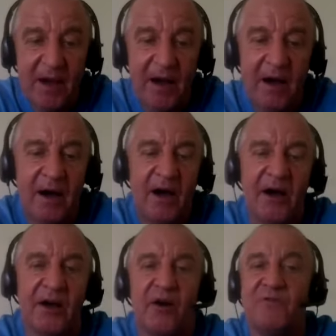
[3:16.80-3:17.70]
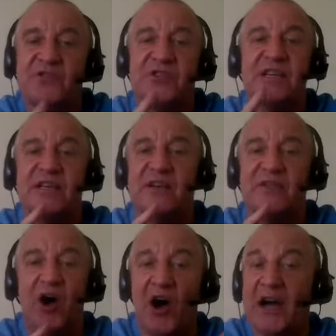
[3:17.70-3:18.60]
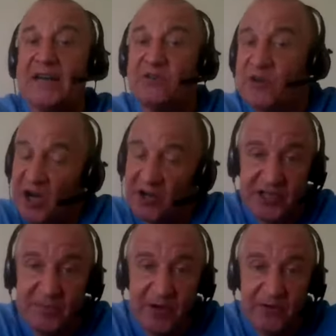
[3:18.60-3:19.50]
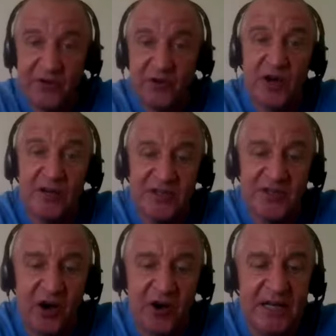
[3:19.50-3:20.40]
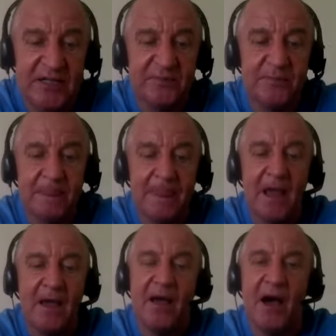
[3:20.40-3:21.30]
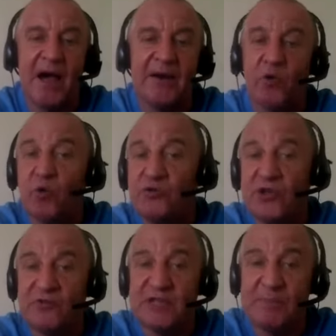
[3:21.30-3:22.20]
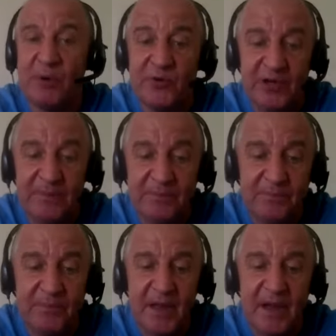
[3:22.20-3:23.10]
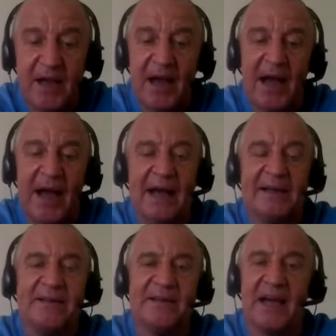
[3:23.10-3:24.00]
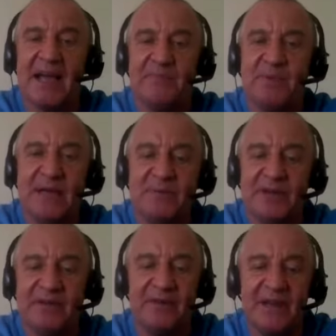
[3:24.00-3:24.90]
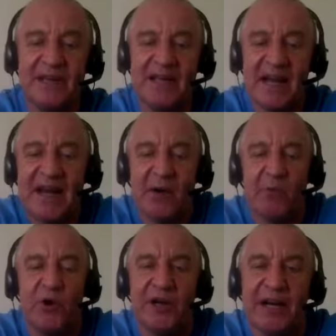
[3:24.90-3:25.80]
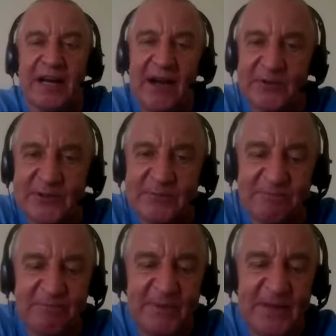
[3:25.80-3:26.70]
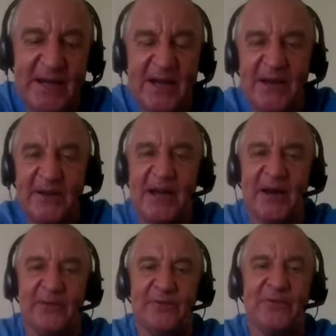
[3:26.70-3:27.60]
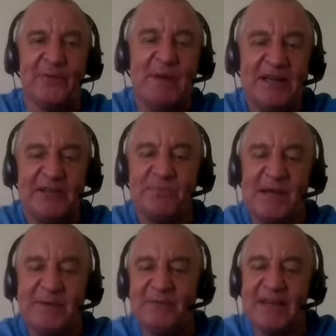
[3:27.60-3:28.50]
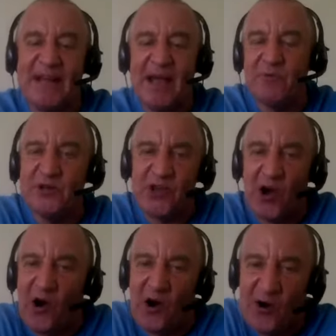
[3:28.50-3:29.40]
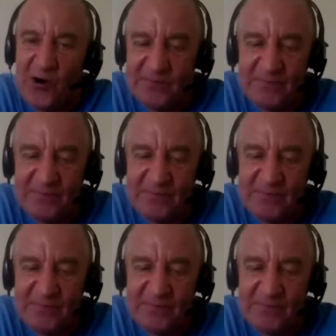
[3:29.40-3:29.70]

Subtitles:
obviously the ideal customer that you're going to target, an autoresponder, and a PPV network account. Now, the major PPV networks are